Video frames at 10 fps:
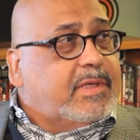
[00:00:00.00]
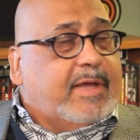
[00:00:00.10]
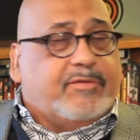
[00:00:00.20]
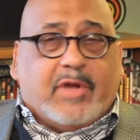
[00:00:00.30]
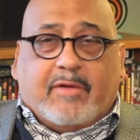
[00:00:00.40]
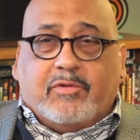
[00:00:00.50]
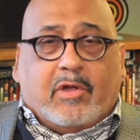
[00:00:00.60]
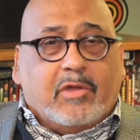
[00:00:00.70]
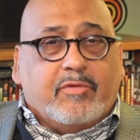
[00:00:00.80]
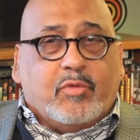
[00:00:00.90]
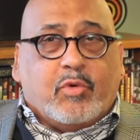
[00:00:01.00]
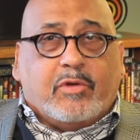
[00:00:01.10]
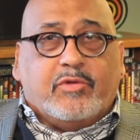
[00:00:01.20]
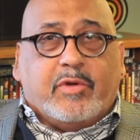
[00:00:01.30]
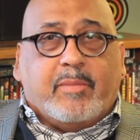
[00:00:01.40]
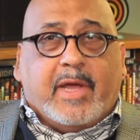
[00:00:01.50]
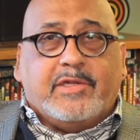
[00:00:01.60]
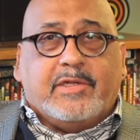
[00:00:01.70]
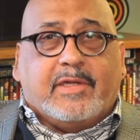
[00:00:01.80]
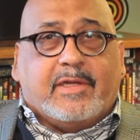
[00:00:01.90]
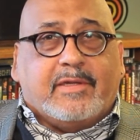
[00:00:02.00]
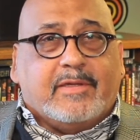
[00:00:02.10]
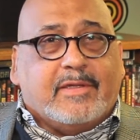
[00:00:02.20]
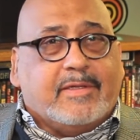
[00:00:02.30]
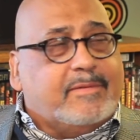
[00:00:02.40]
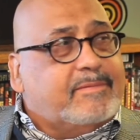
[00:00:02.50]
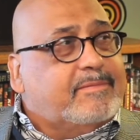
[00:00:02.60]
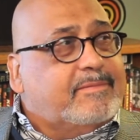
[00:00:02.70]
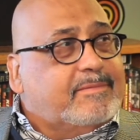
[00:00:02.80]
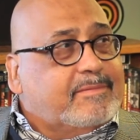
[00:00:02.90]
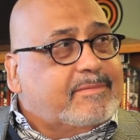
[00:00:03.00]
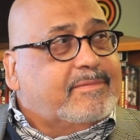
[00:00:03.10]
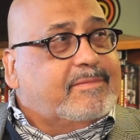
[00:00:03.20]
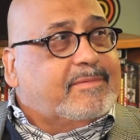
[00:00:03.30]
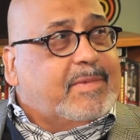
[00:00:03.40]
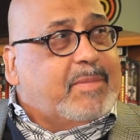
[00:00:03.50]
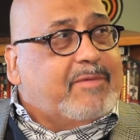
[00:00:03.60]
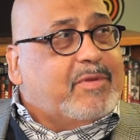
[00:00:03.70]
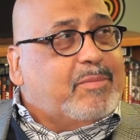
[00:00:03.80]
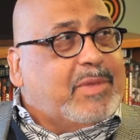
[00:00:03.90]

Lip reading: I've traveled all over the world doing magic, and I'm having a